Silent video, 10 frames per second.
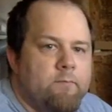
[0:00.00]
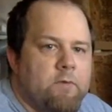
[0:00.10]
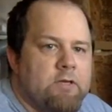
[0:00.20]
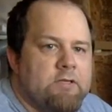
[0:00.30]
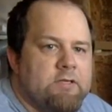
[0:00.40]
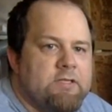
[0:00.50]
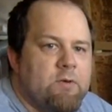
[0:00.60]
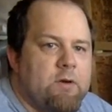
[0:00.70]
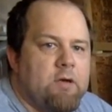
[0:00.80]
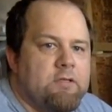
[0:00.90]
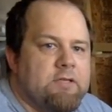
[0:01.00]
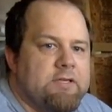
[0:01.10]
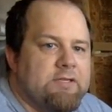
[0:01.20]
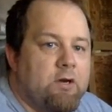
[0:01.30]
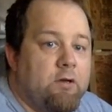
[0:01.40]
just to see what
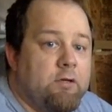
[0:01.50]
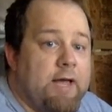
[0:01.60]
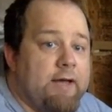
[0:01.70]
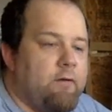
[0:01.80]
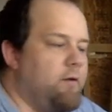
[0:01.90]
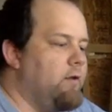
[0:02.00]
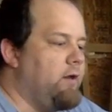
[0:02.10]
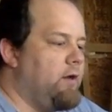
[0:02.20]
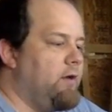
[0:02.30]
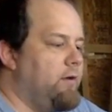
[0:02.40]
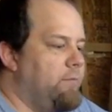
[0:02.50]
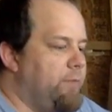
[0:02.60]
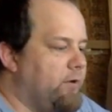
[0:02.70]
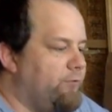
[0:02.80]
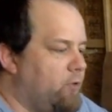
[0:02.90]
it's going to look like in a
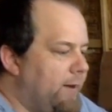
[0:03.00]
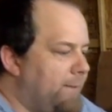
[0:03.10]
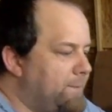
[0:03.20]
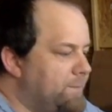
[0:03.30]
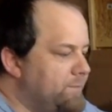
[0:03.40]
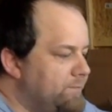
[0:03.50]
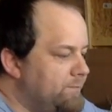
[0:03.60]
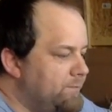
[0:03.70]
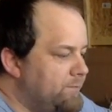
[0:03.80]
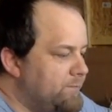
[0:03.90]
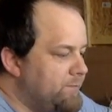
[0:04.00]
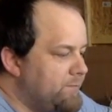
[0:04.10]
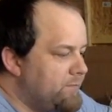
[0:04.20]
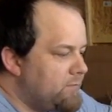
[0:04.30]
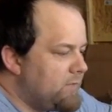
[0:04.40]
bigger format.
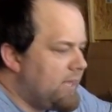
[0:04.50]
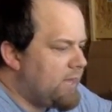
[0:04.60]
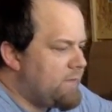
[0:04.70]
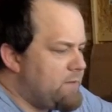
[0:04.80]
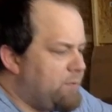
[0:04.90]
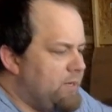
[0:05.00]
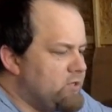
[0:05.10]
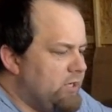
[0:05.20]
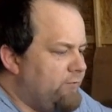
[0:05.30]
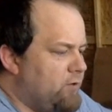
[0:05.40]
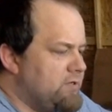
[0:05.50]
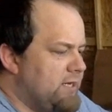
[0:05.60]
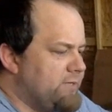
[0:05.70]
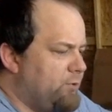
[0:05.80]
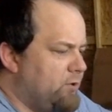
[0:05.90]
Yeah, maybe plain Jane for a
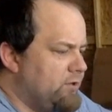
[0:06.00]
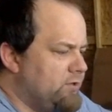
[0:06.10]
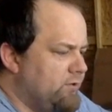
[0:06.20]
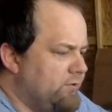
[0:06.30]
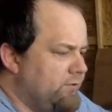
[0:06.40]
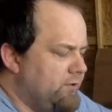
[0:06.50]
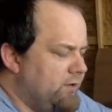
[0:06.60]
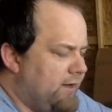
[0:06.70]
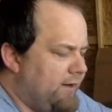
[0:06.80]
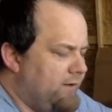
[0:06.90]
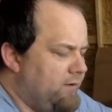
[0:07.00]
test board so you're not